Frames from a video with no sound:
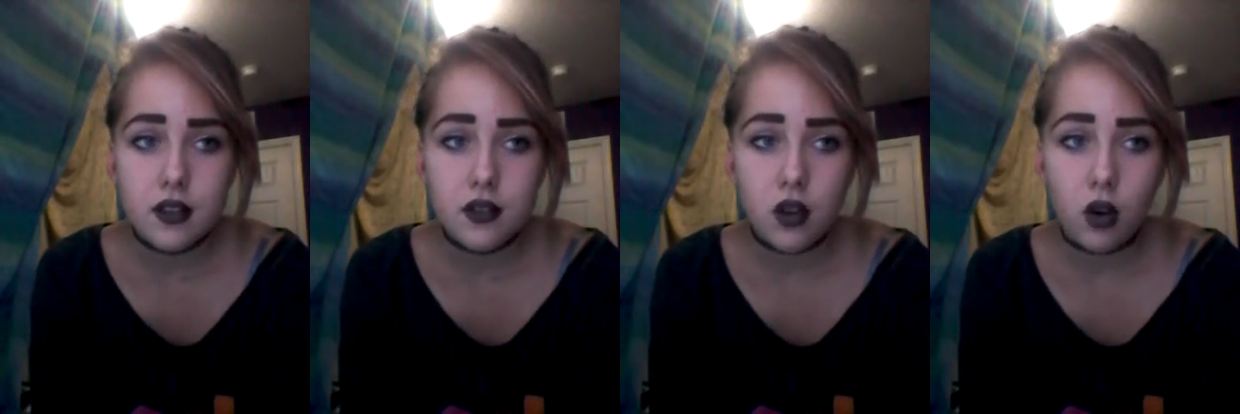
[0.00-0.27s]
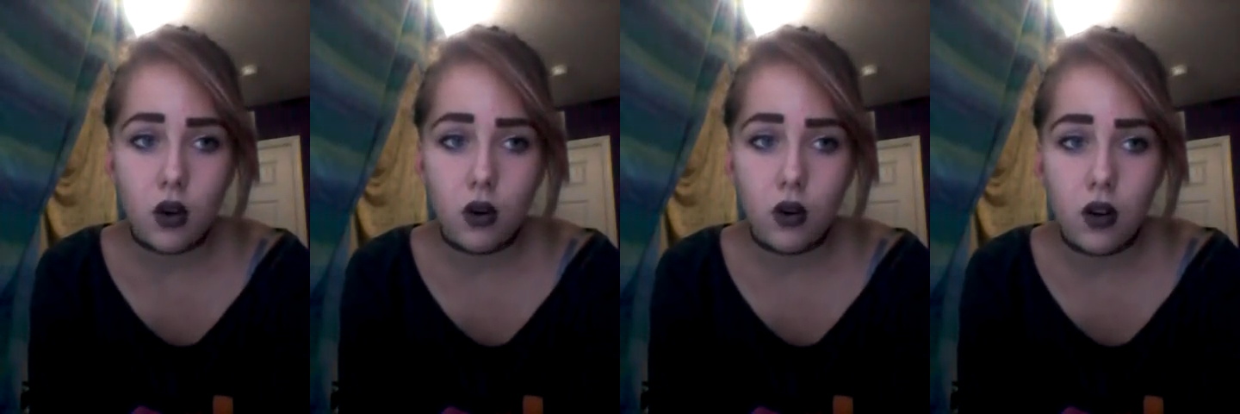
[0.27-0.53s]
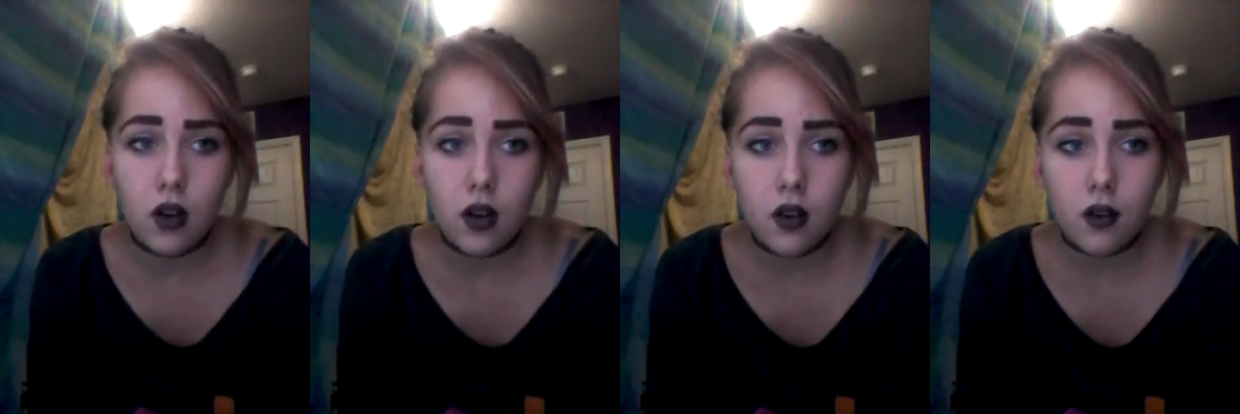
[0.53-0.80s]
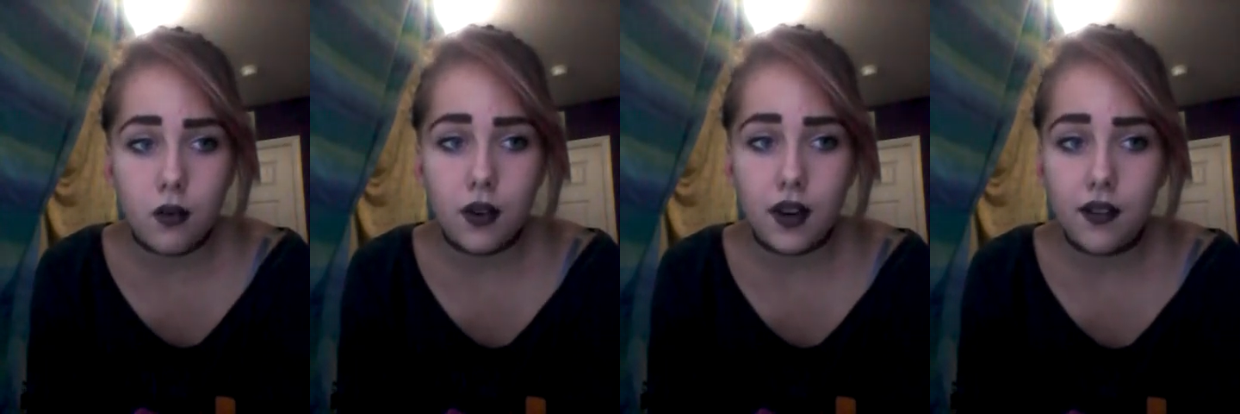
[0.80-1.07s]
So,
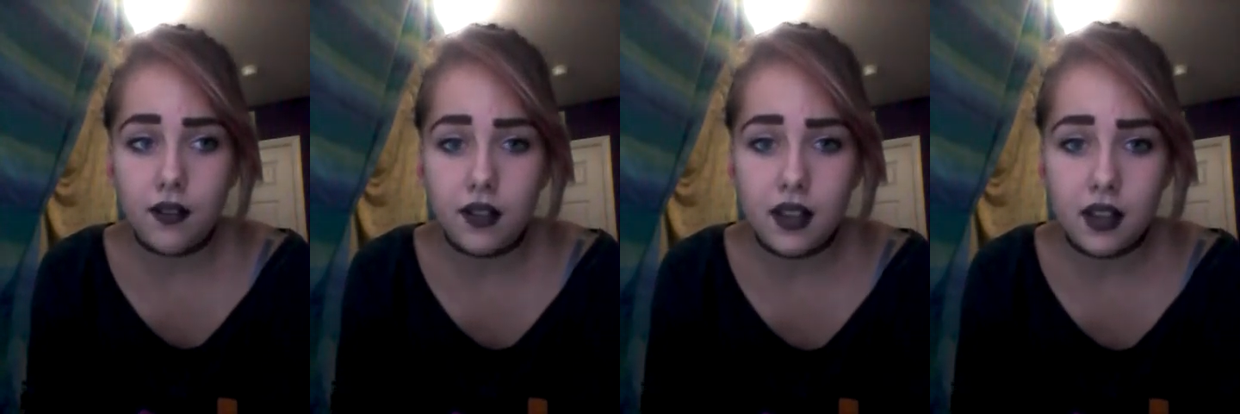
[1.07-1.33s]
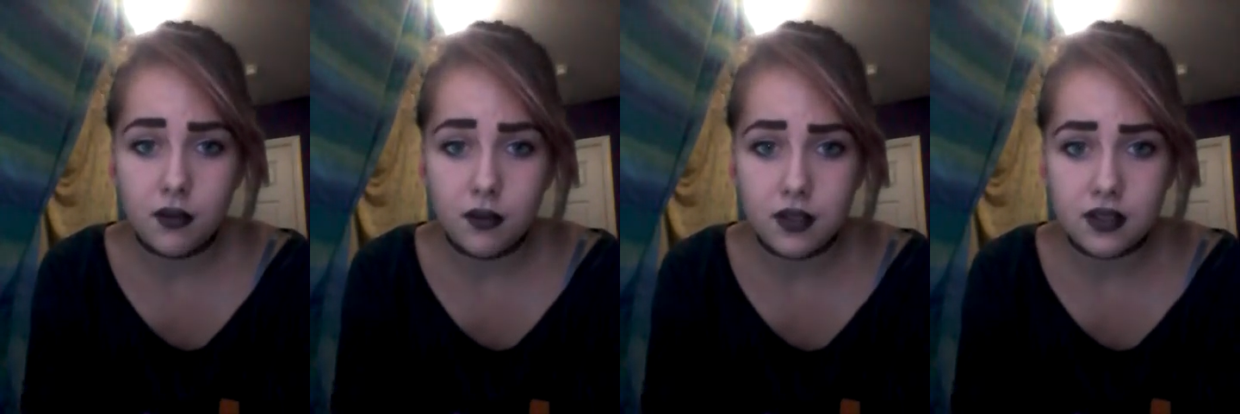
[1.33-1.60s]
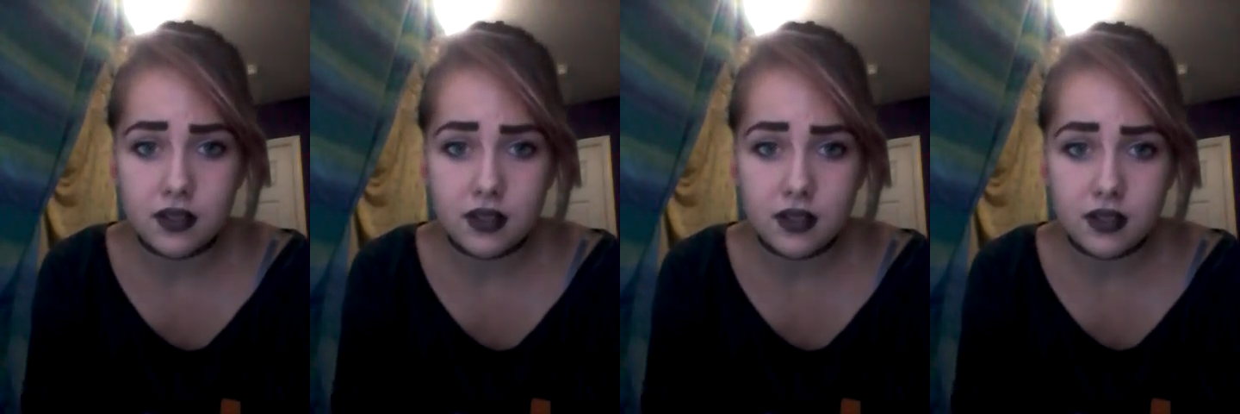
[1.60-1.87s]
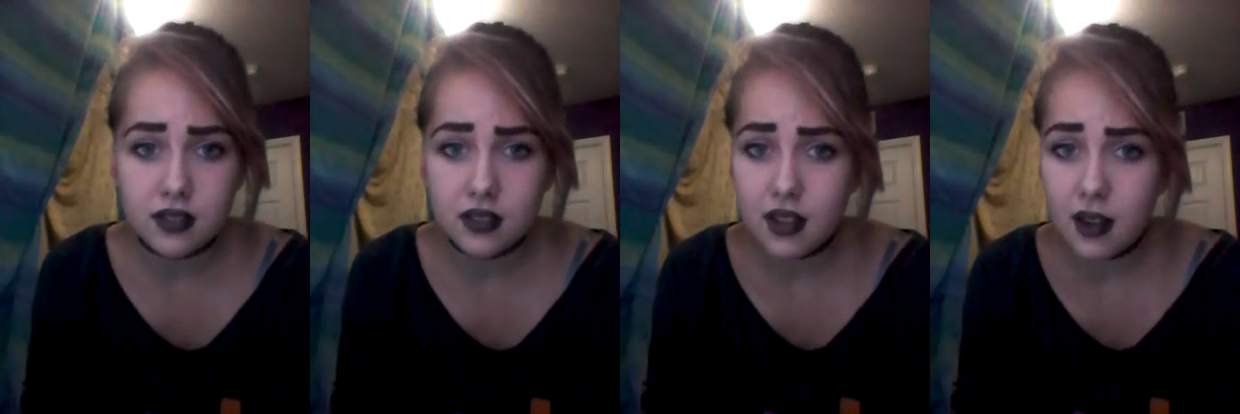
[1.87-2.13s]
when everything was
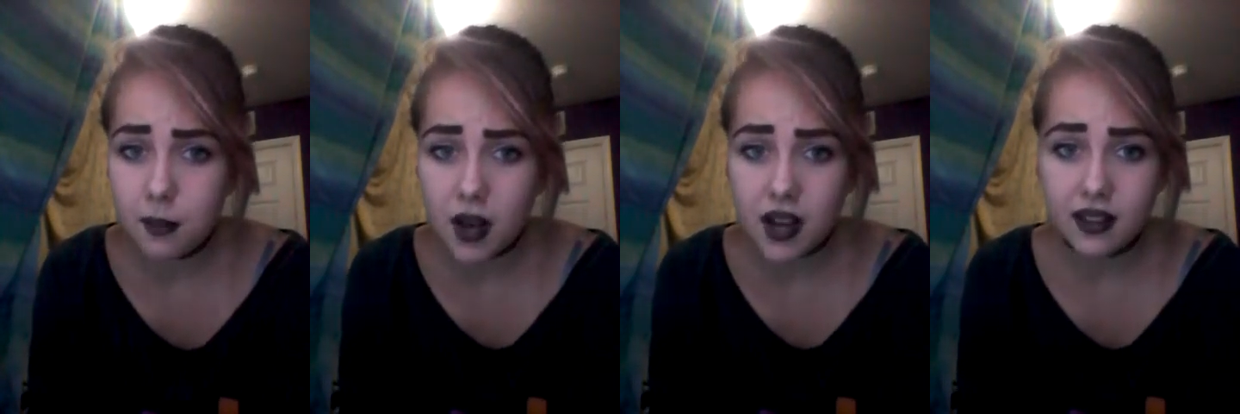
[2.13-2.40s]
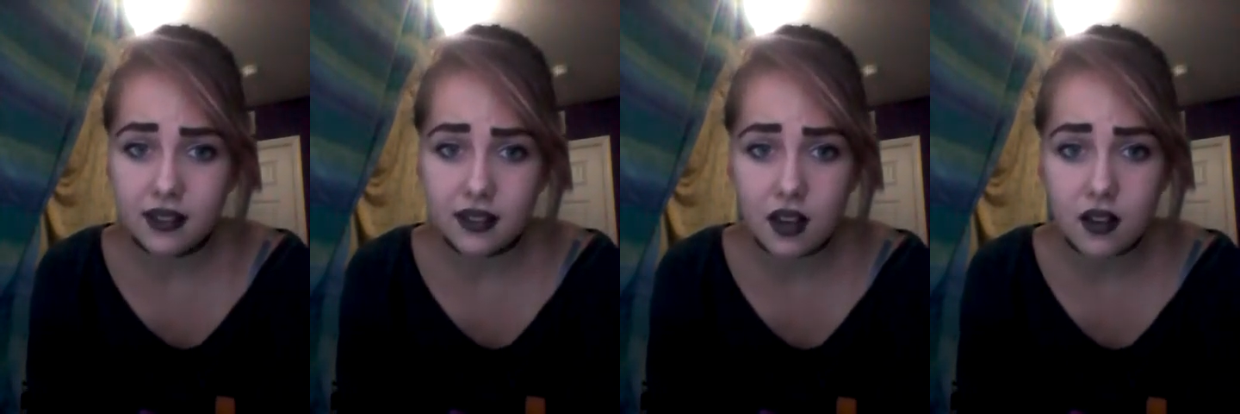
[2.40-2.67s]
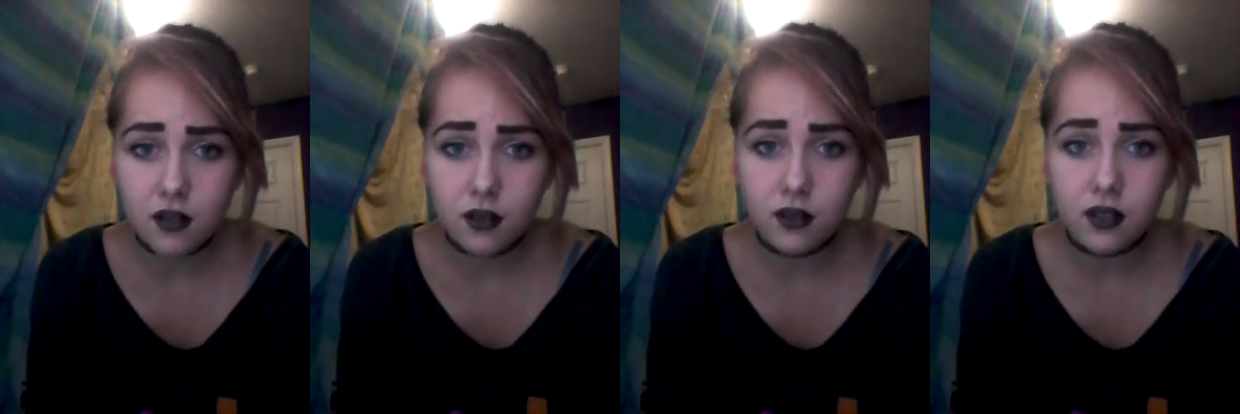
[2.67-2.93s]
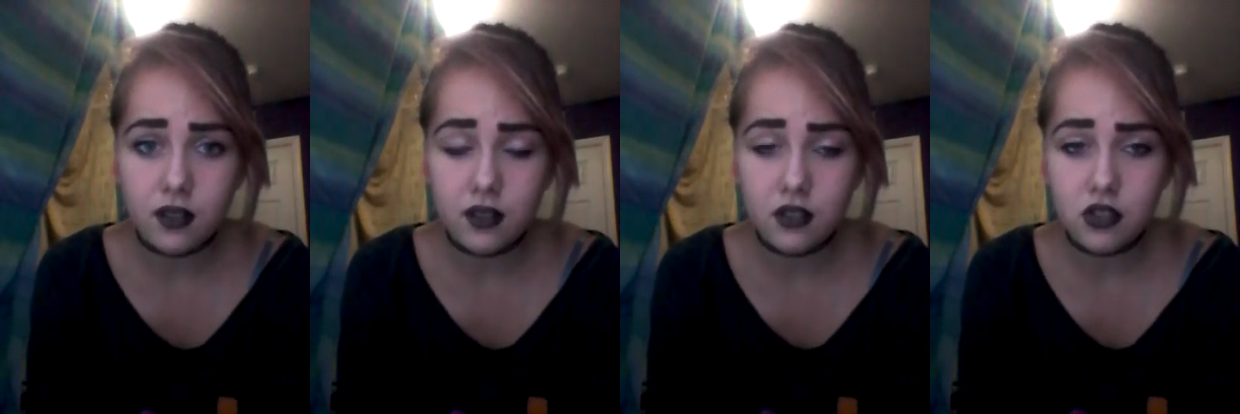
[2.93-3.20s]
semi settled,